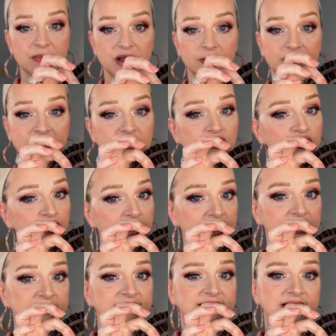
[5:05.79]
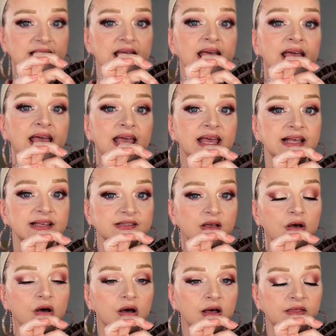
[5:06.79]
Now Belle Tress is
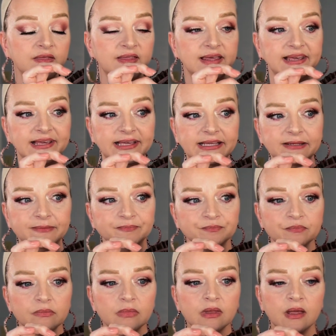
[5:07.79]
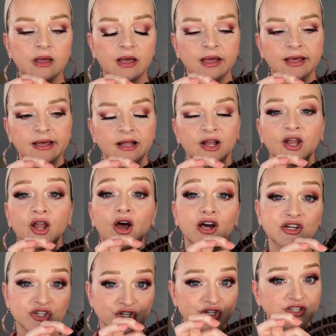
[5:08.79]
on the
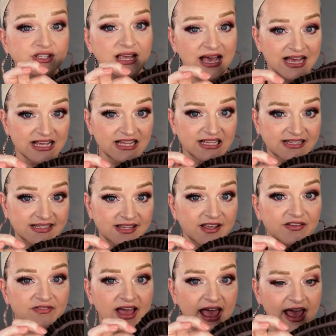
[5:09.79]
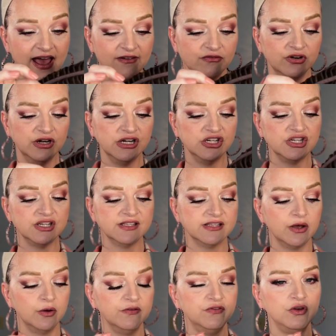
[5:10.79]
larger size of average,
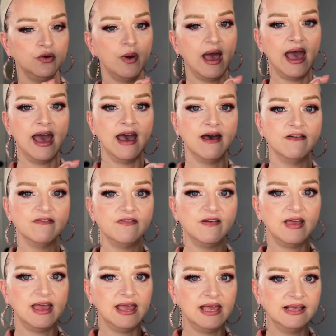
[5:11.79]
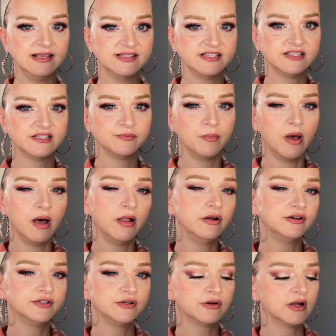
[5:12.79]
so if you have a
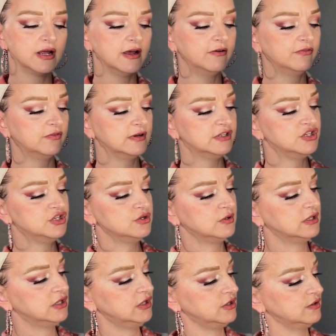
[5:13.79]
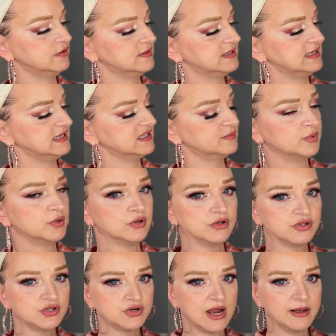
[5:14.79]
smaller circumference, you can use these pull
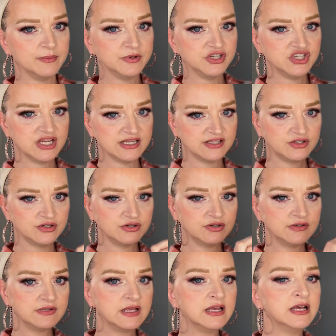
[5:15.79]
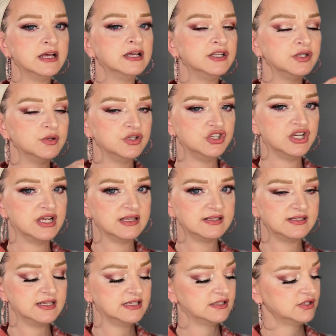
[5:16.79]
strap adjusters to
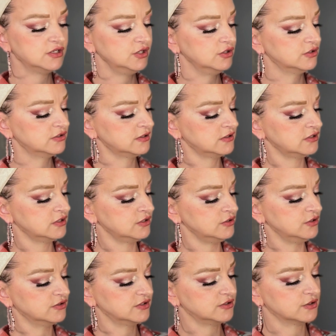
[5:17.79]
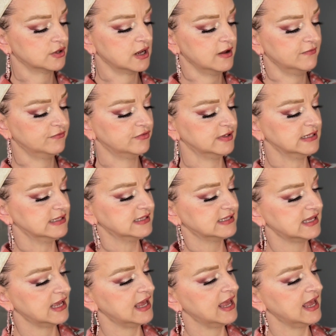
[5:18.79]
adjust it to your circumference.